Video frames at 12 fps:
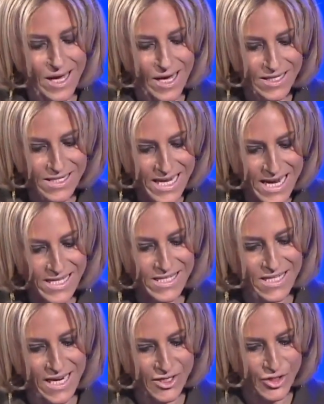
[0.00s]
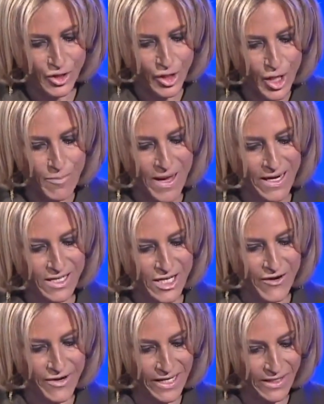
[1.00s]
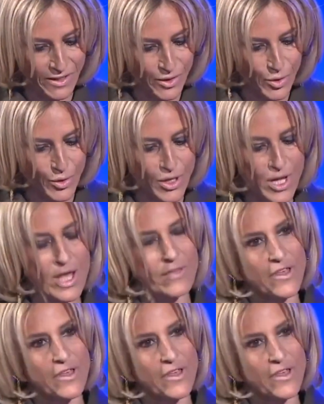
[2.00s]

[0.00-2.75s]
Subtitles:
under international humanitarian law.